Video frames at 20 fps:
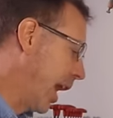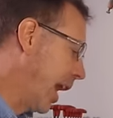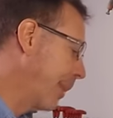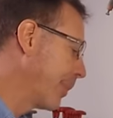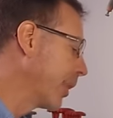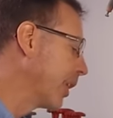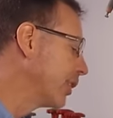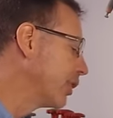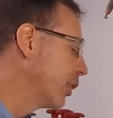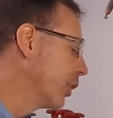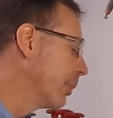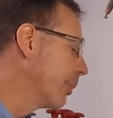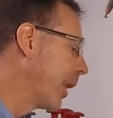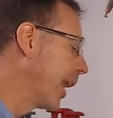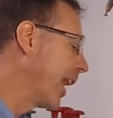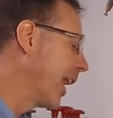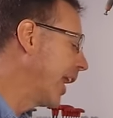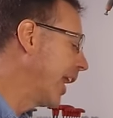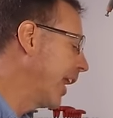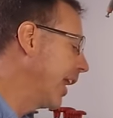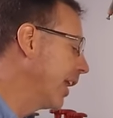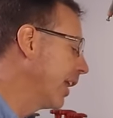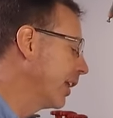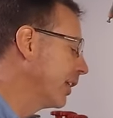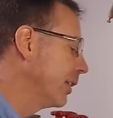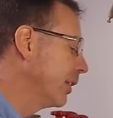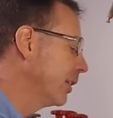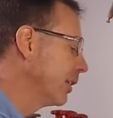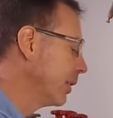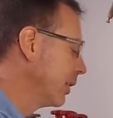I'm going to do it by
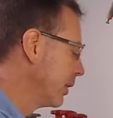hand.